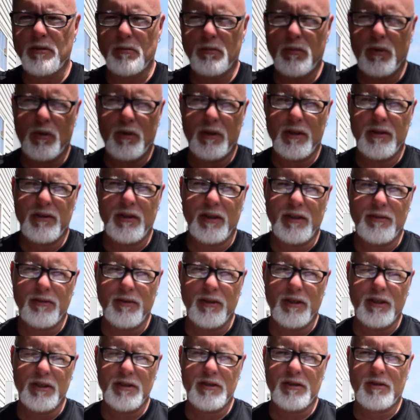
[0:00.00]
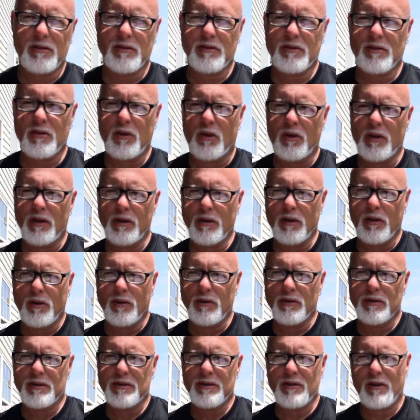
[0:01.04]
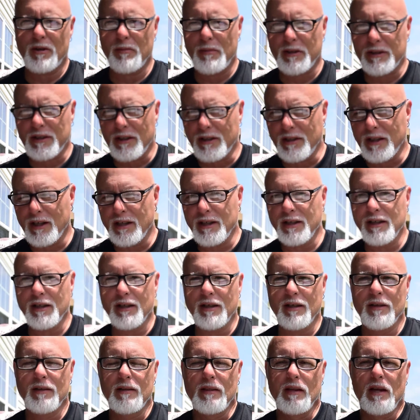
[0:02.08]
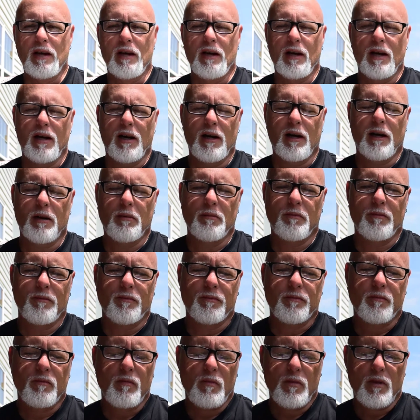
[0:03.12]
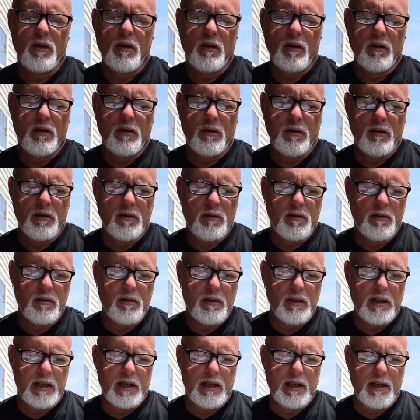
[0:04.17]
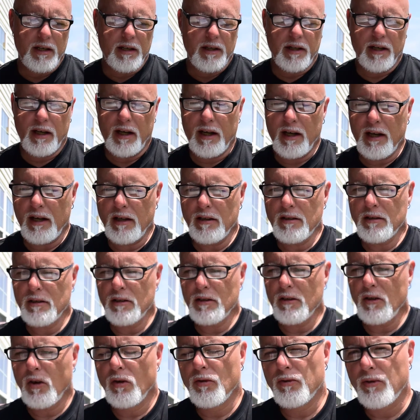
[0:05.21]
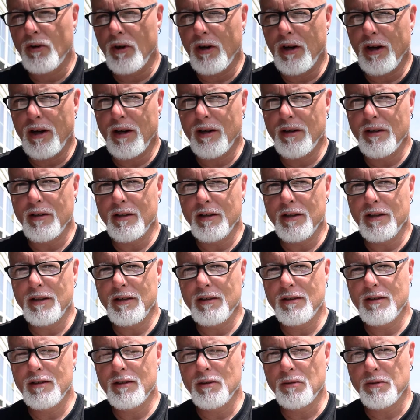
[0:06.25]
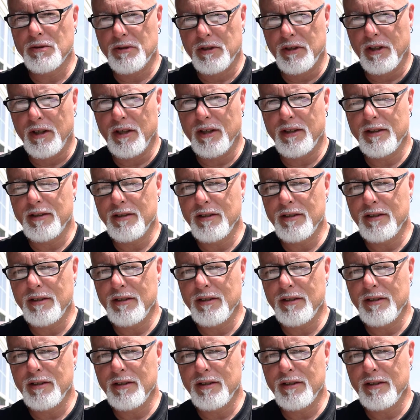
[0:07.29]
boards. I finished scoring those. Sorry about the lighting, huh? Um, and uh, overall it was good